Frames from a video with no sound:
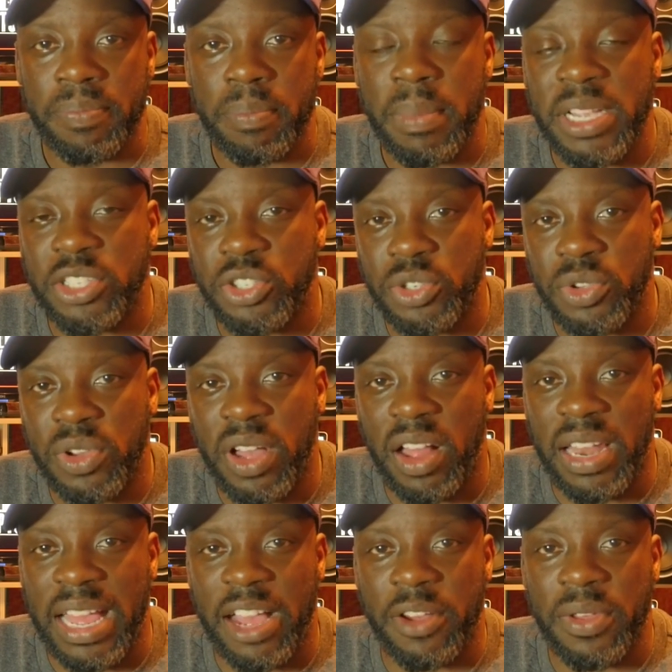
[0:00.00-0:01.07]
Make sure you
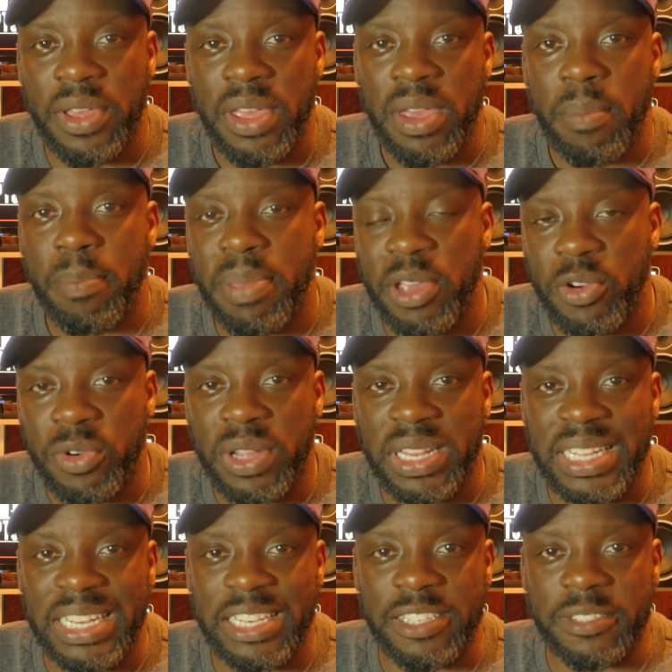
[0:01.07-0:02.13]
call out Bill
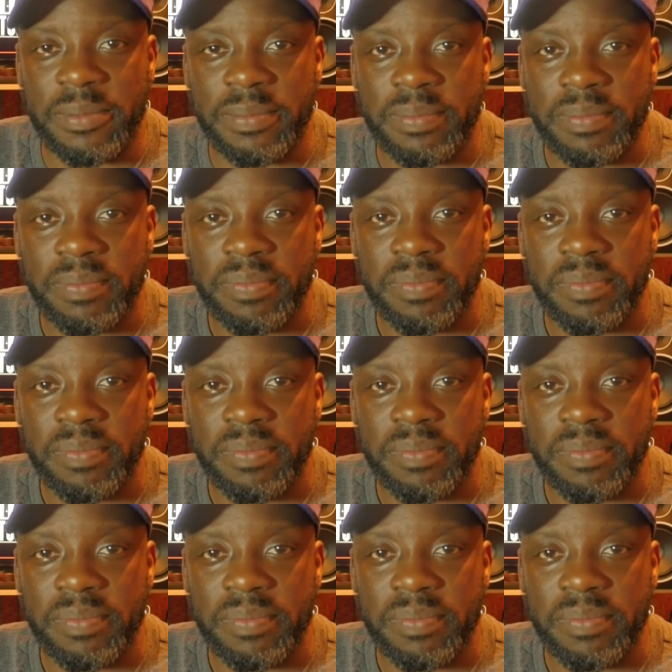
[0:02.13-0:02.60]
Clinton,